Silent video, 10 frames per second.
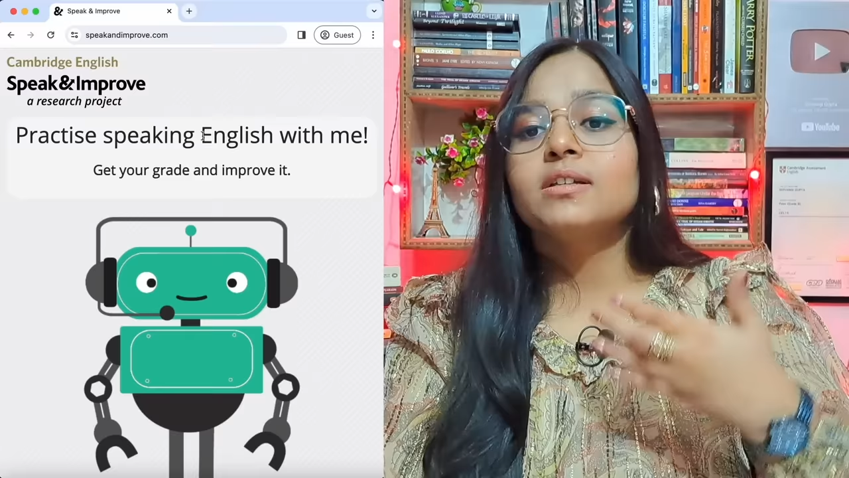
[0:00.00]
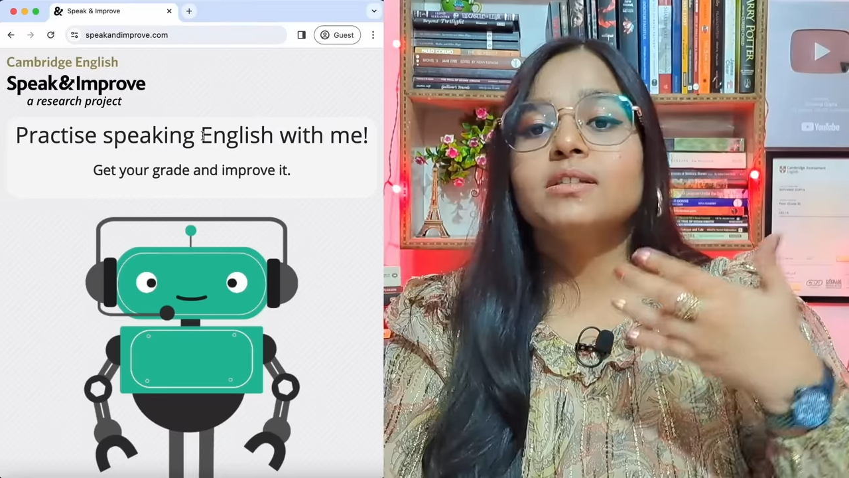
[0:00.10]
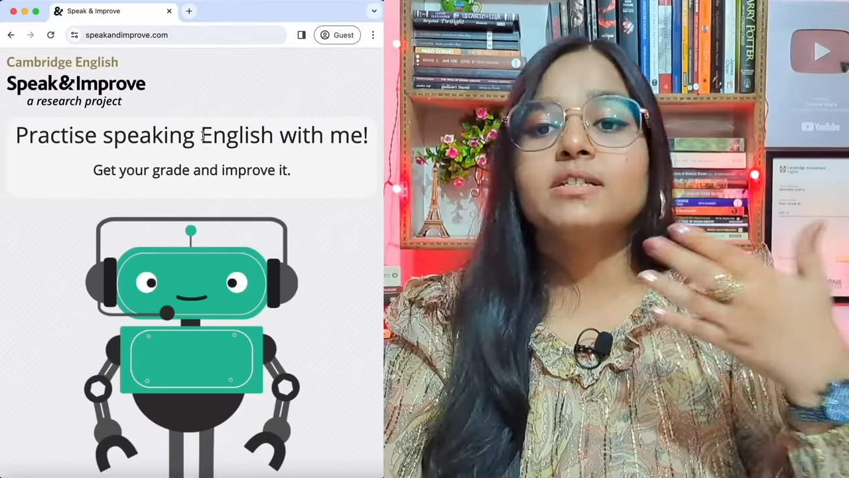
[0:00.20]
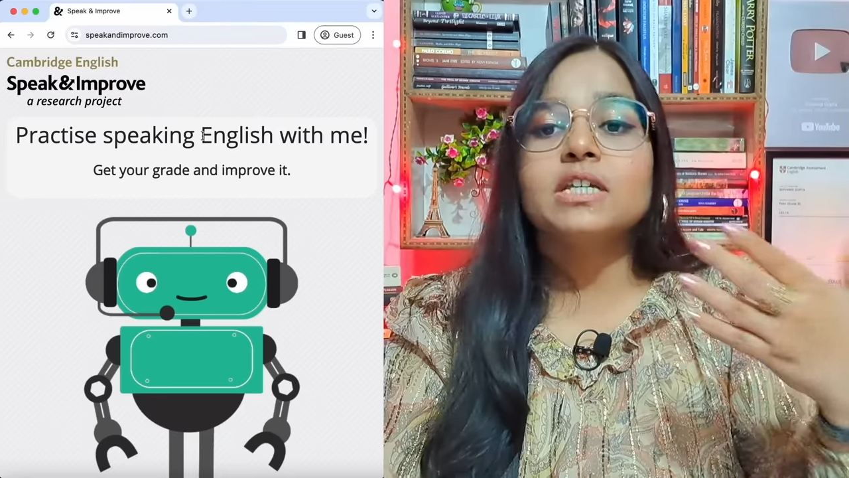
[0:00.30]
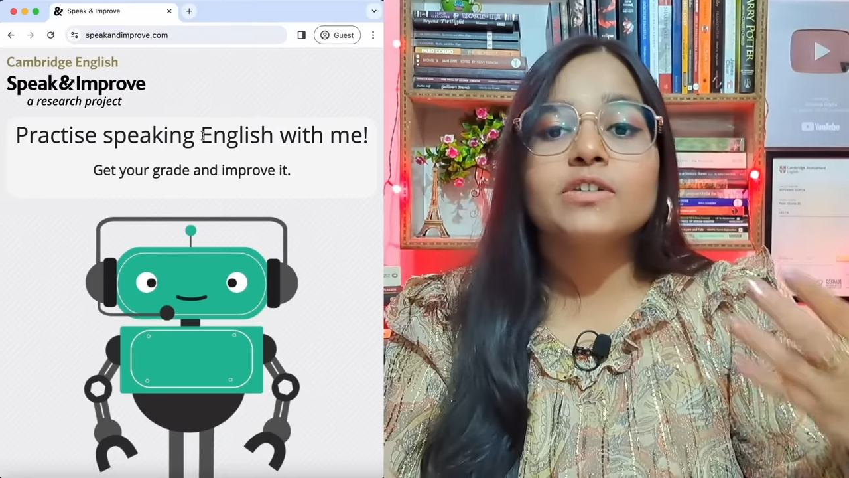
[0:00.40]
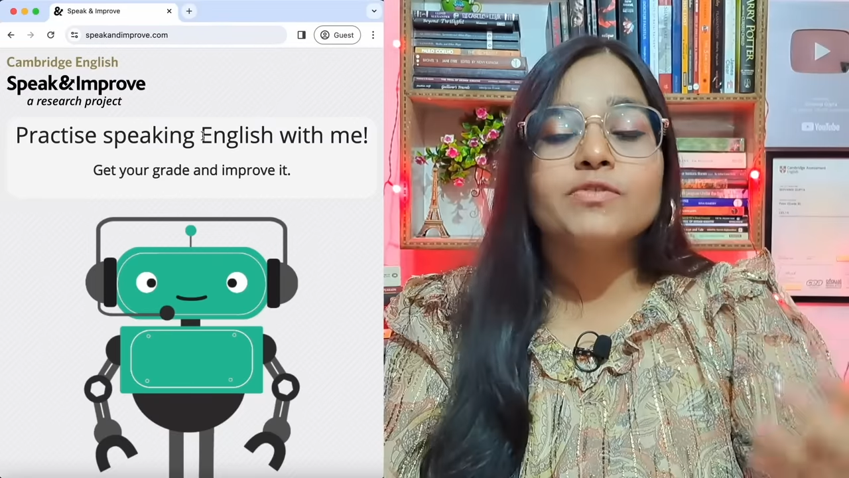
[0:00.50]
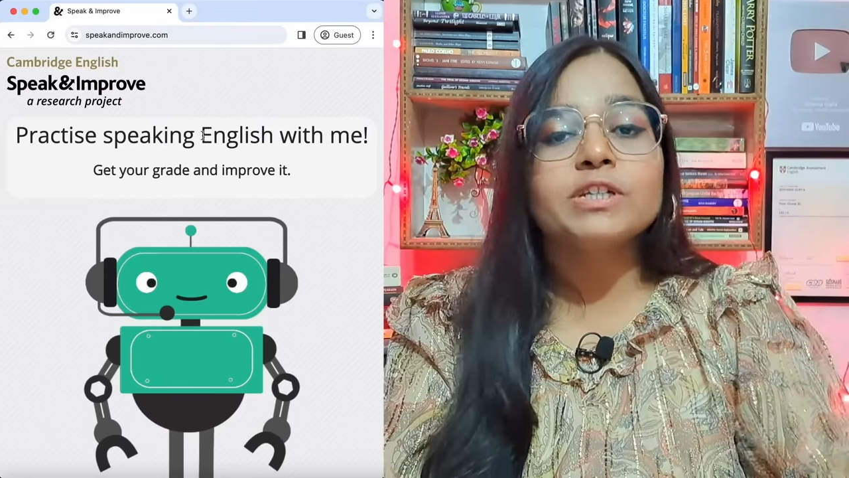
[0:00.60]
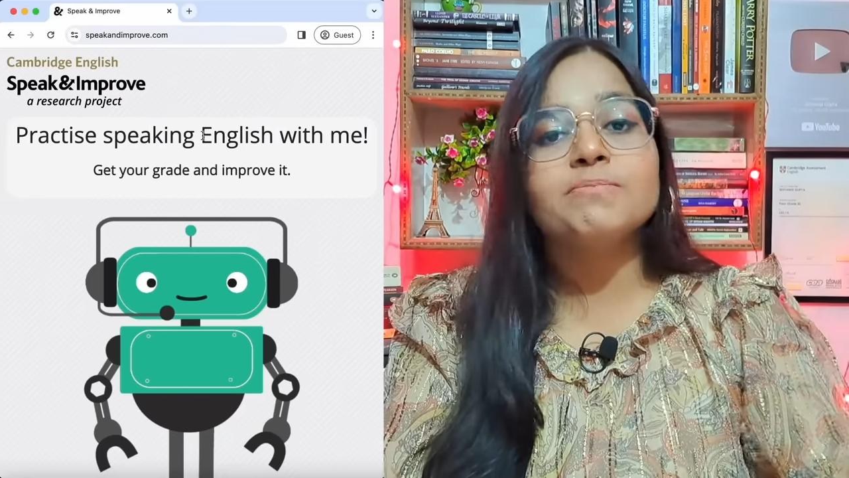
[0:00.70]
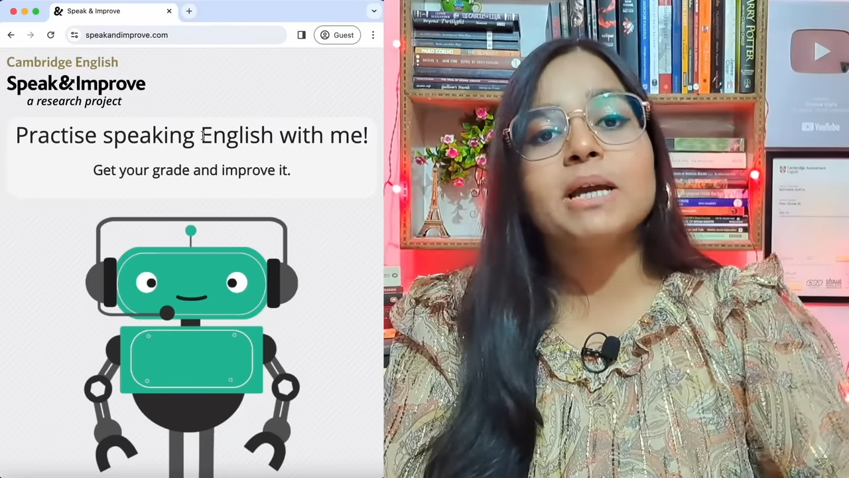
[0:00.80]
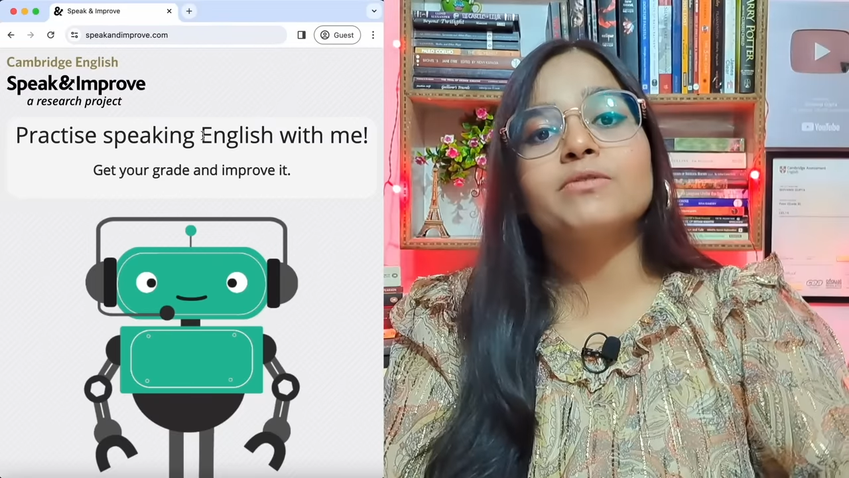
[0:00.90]
they take
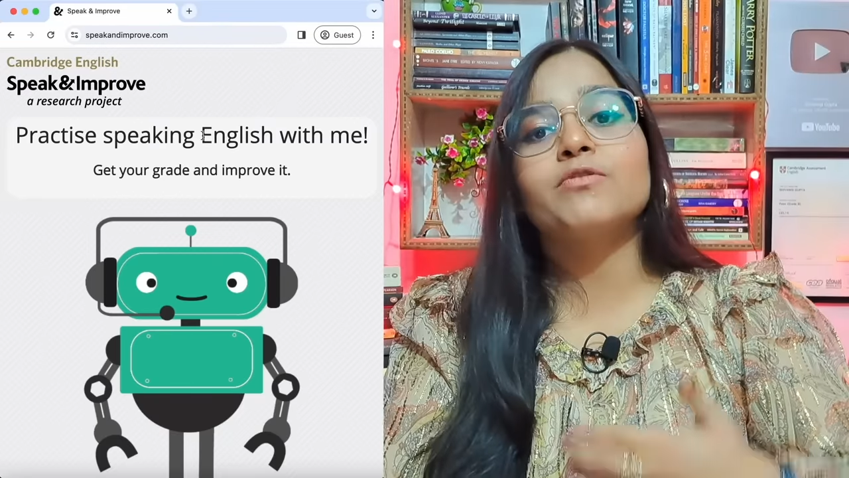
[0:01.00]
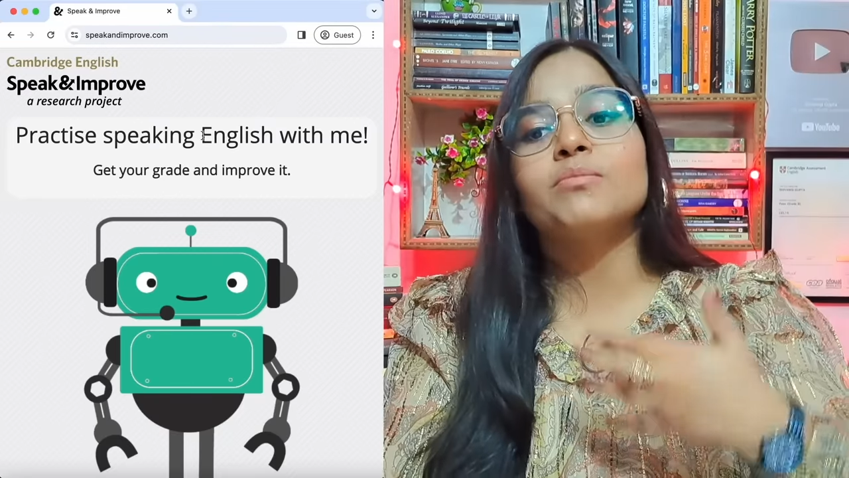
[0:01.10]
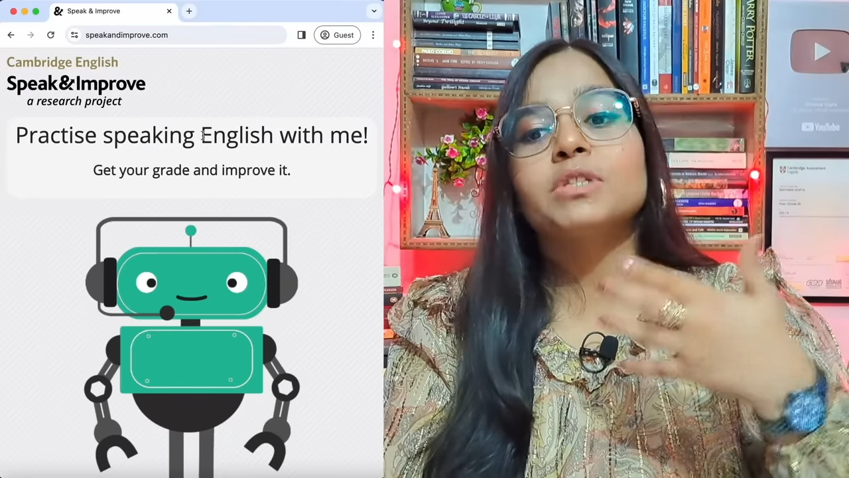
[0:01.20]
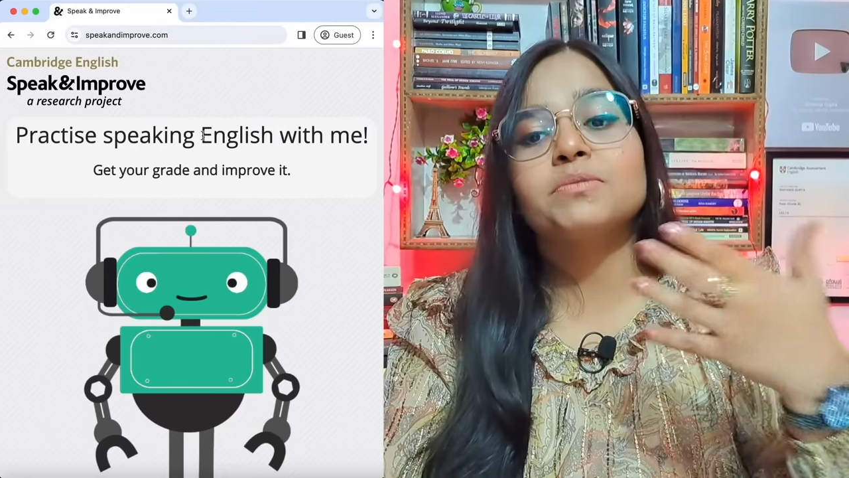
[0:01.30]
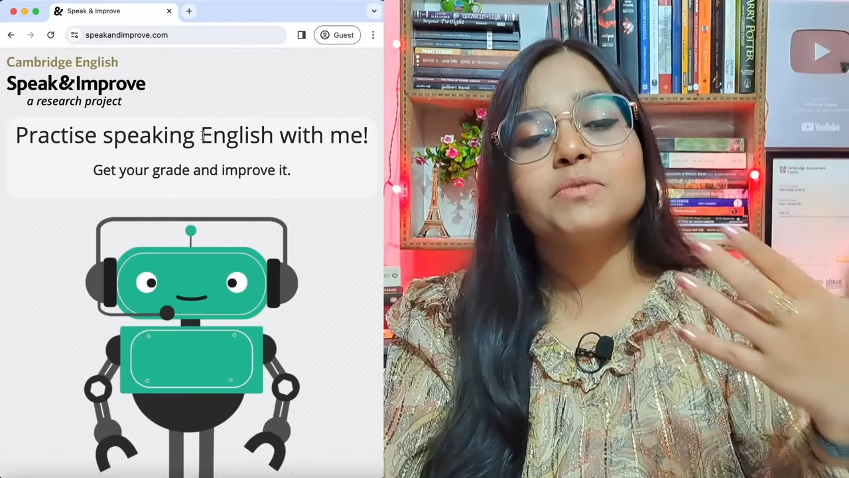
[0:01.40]
feedback from this